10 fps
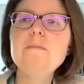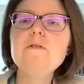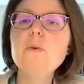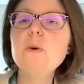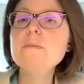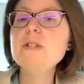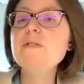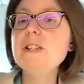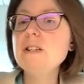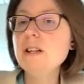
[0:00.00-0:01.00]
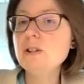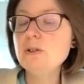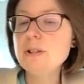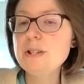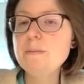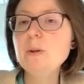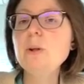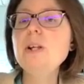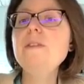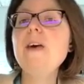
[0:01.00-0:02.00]
forms of intellectual
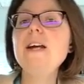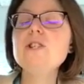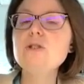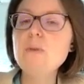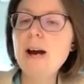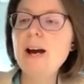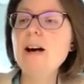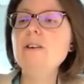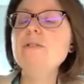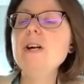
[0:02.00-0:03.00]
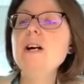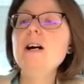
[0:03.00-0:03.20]
disability that do have